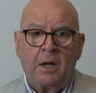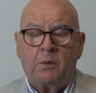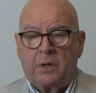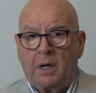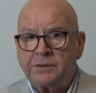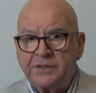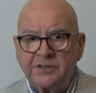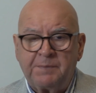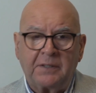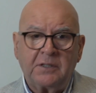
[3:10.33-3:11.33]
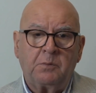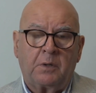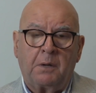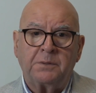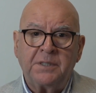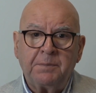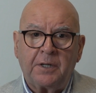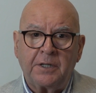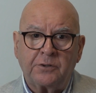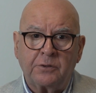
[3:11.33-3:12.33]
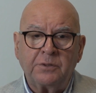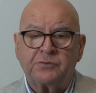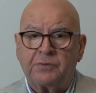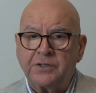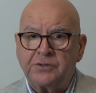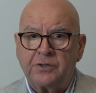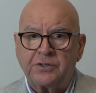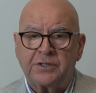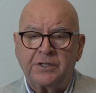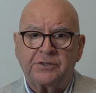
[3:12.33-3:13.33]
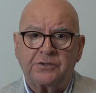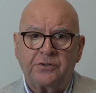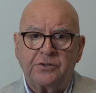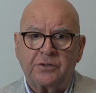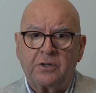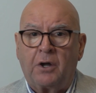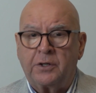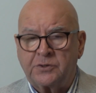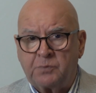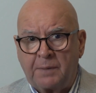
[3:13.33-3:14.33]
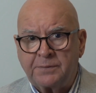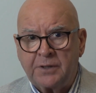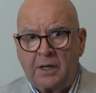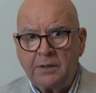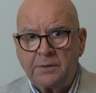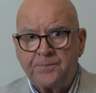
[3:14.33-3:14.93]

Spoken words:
When I was inspecting, what I would typically do is research the institution on its website,